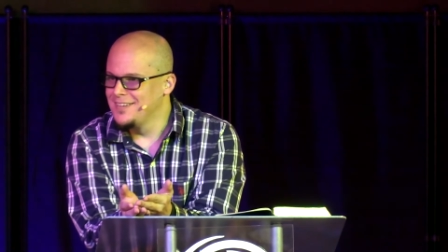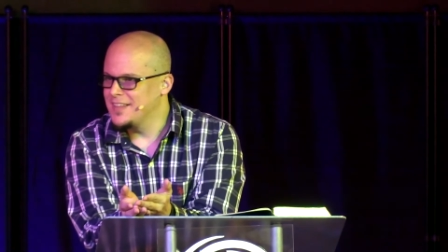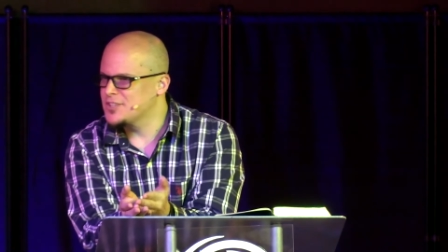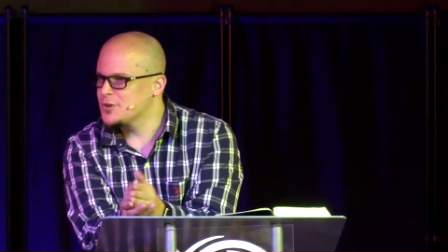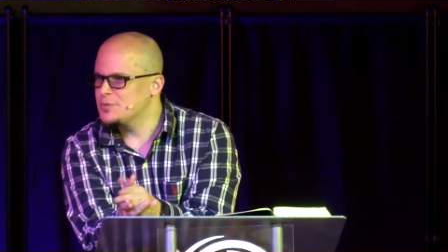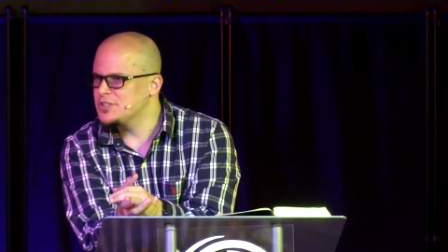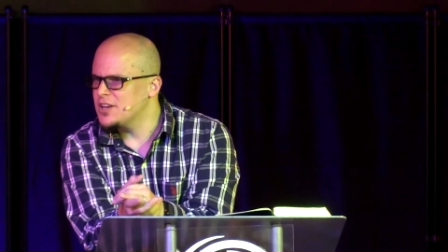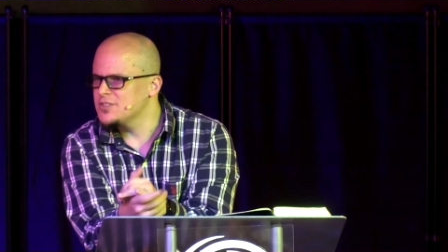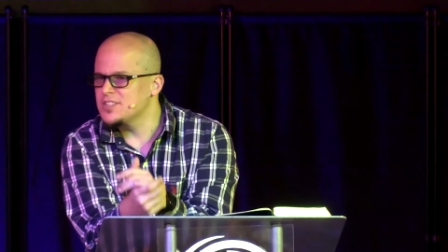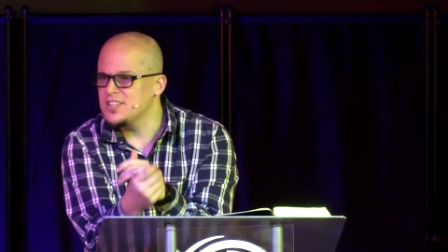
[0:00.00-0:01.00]
Like Scripture
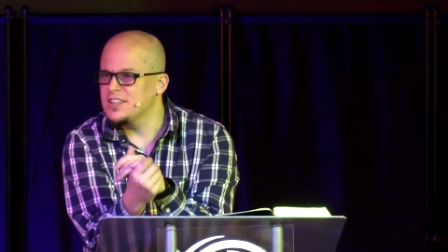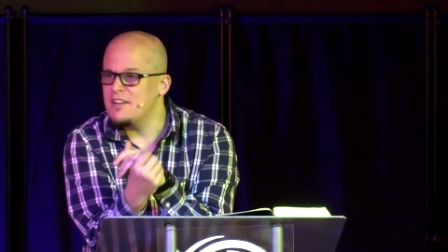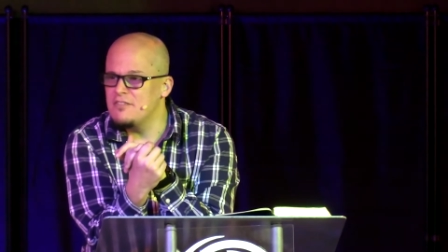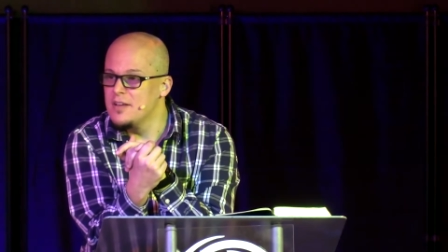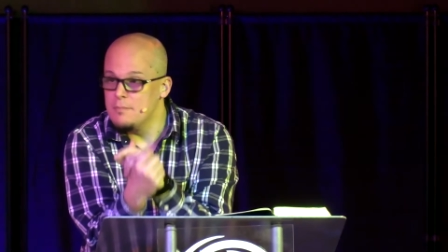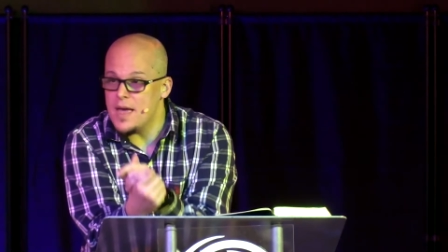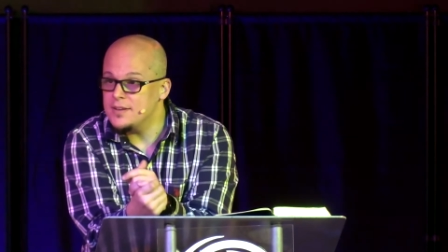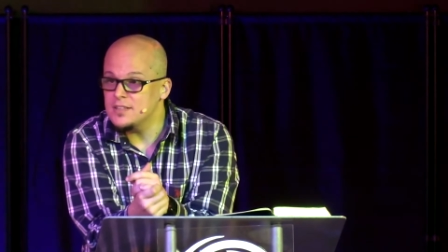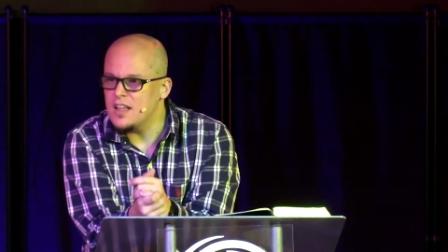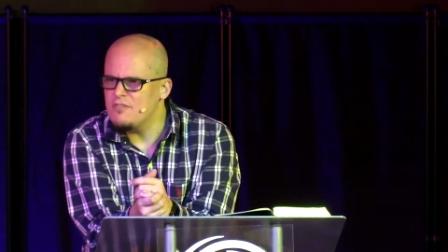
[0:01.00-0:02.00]
tells us to love
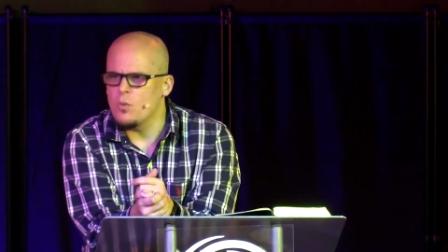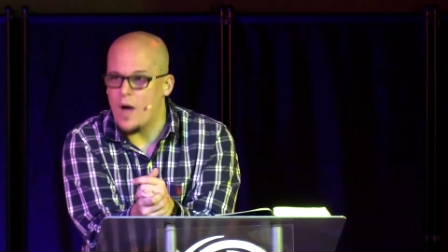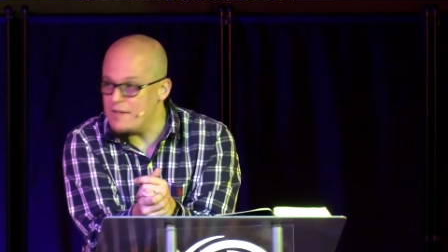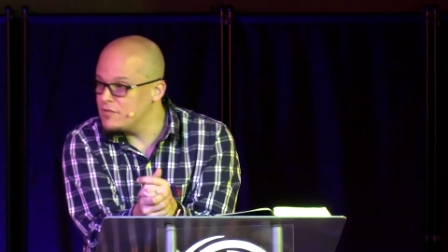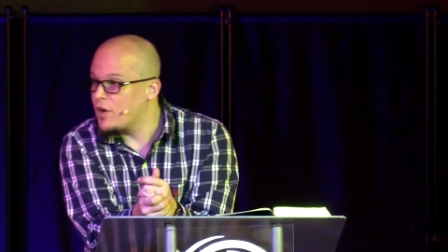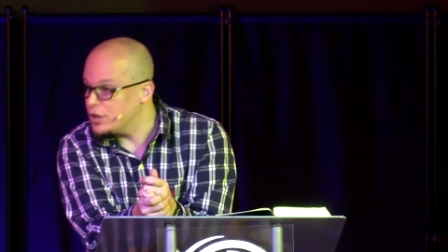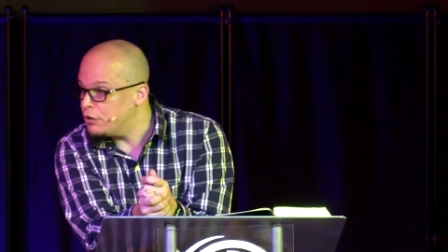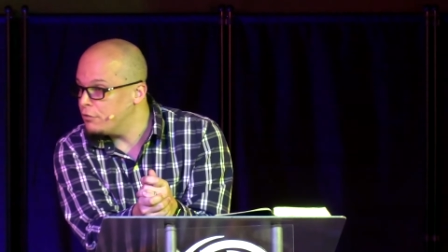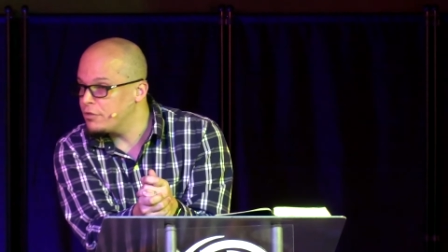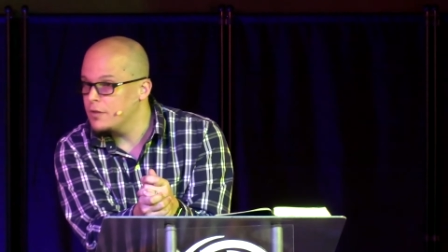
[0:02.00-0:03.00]
men, to love the wife of our
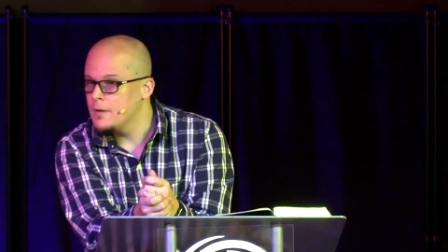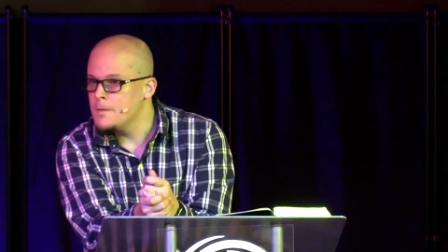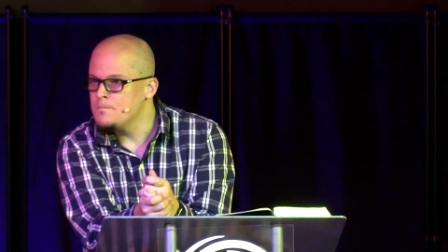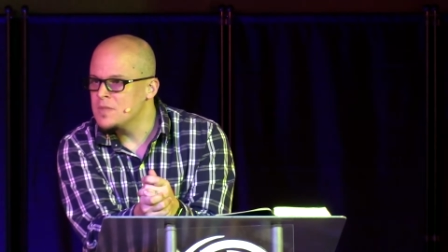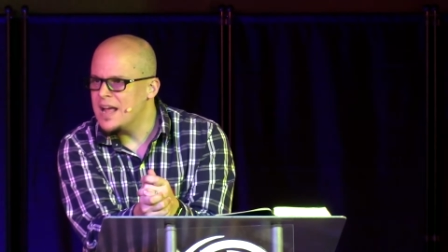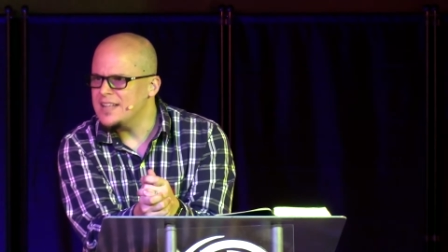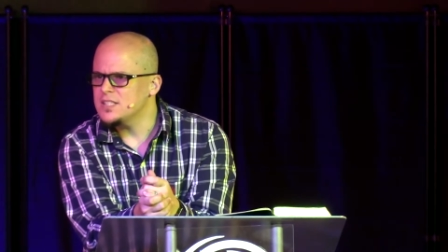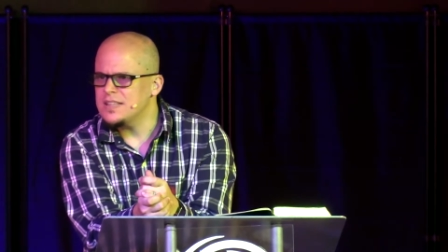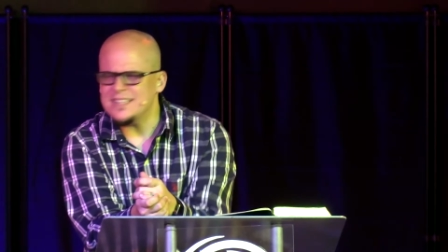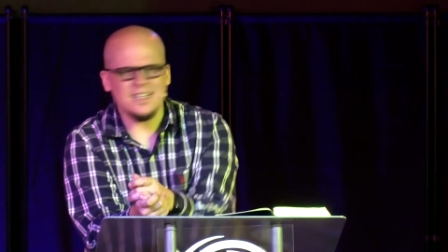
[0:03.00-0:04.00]
youth.
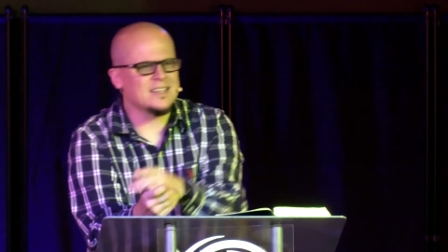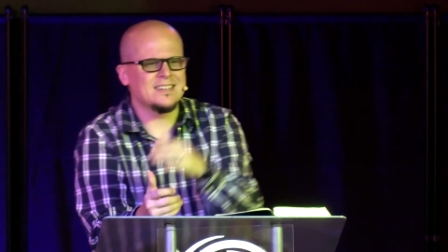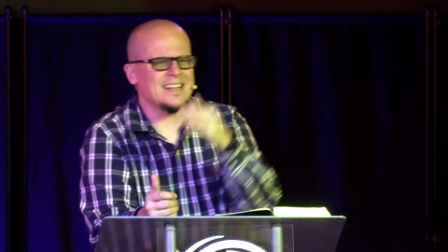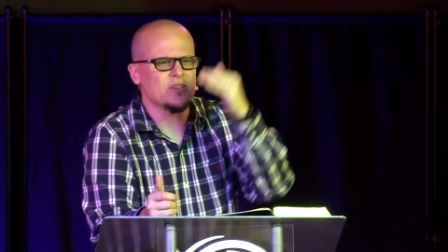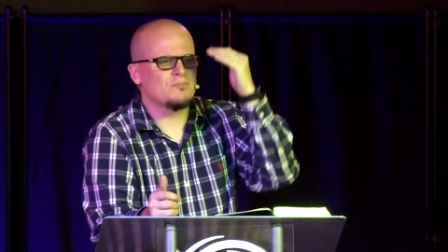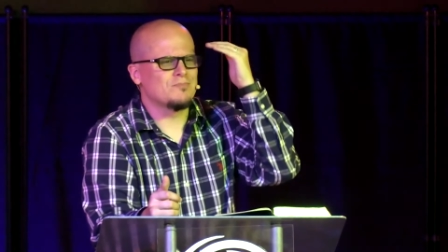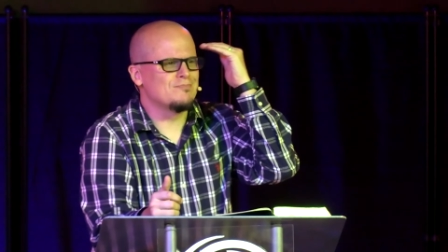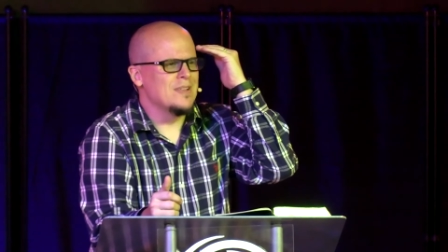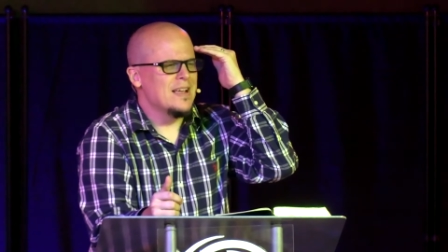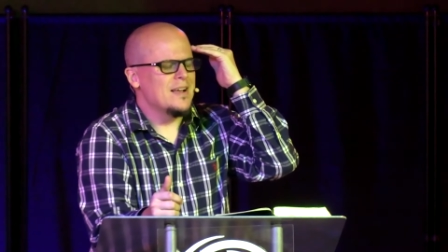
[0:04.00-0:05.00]
That's a
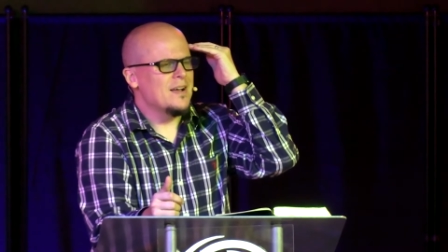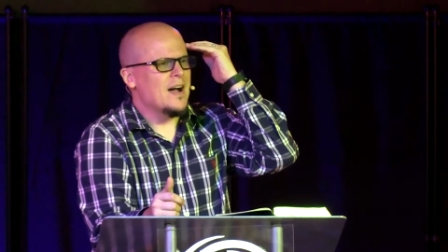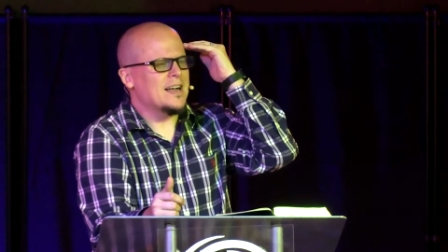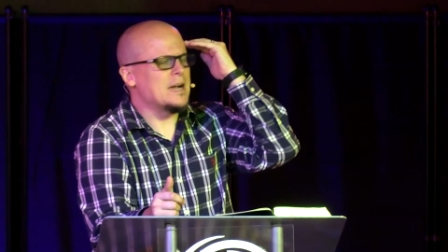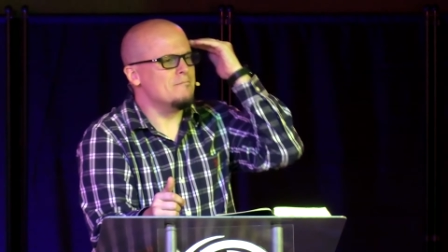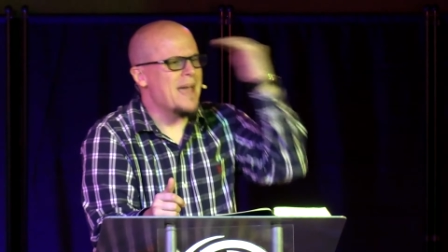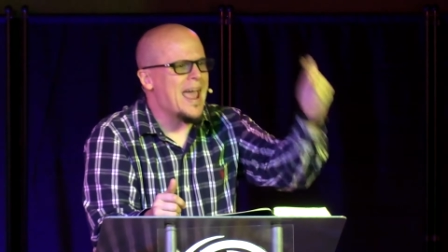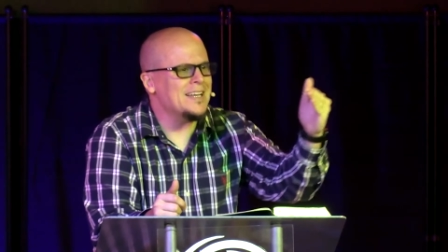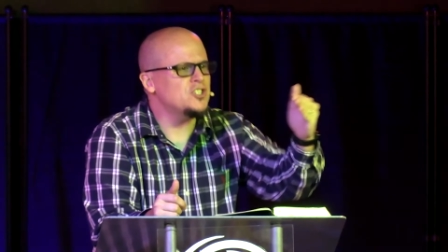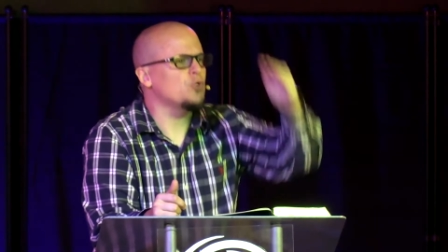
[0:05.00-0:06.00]

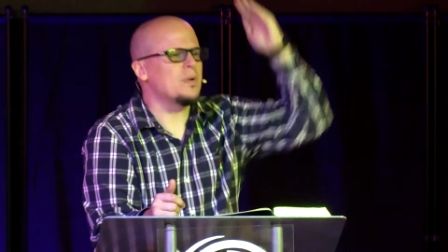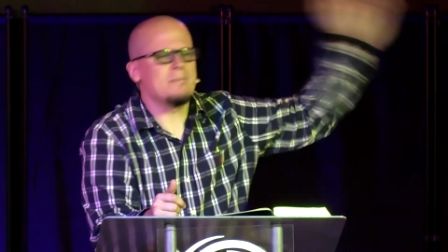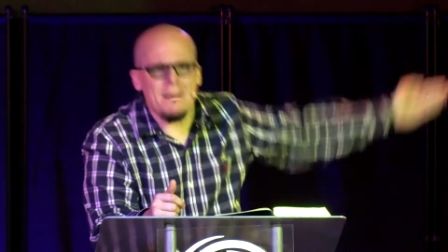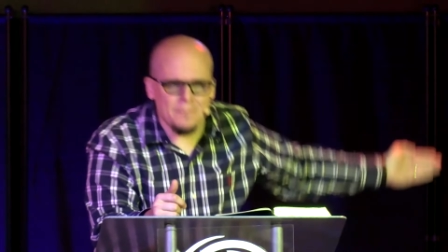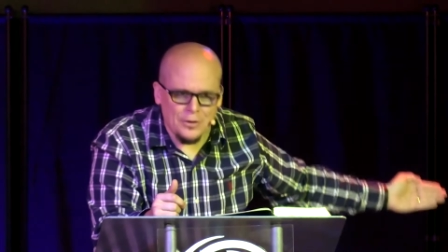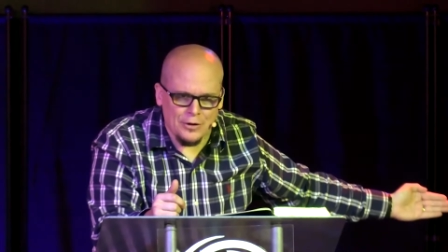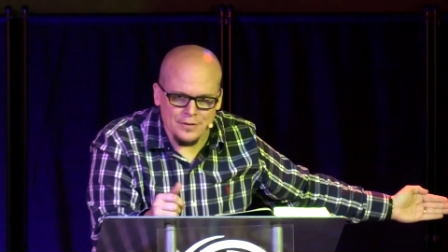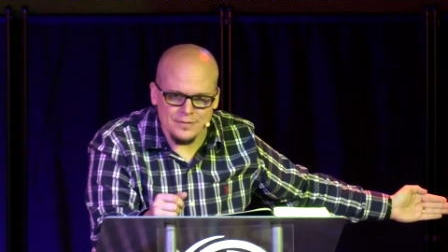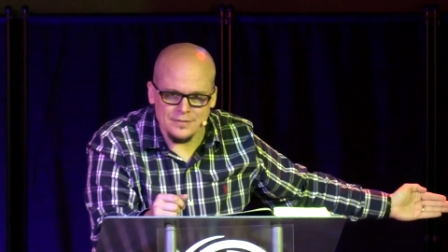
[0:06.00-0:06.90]
command to remember.